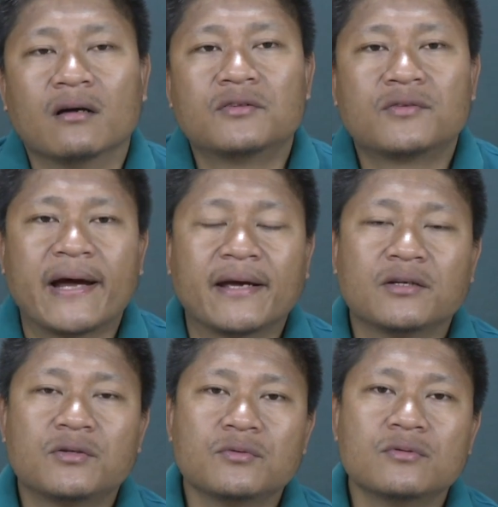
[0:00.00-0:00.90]

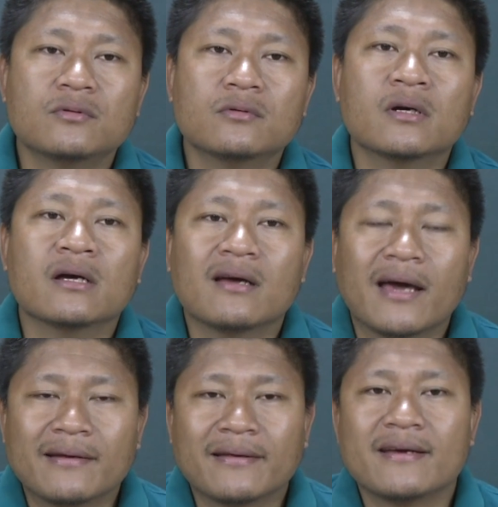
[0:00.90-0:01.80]
trying to
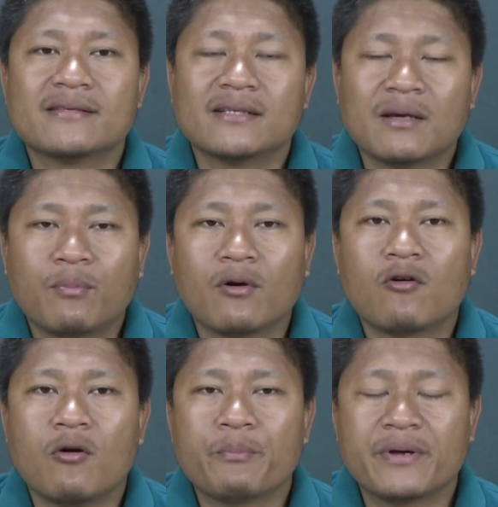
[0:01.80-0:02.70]
engage in a
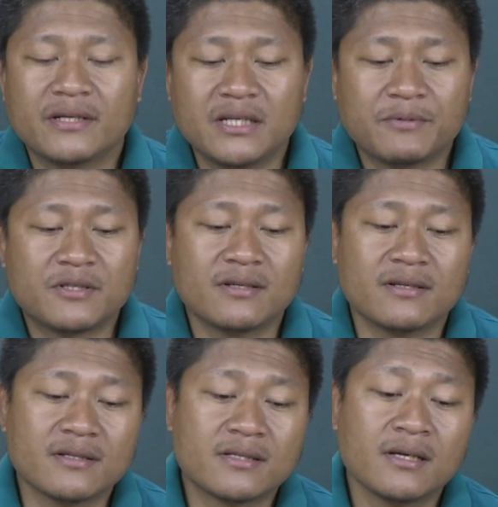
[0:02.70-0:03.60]
comparative
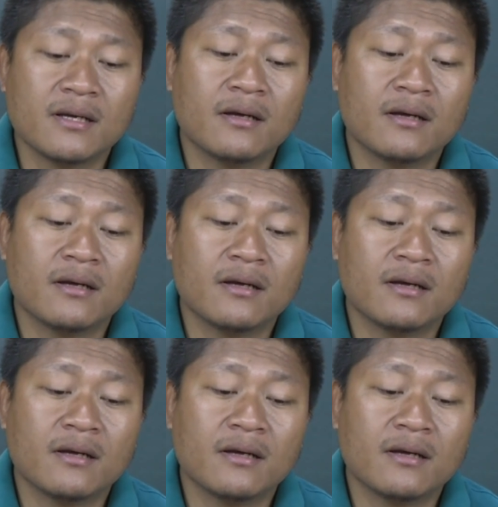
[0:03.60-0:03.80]
studies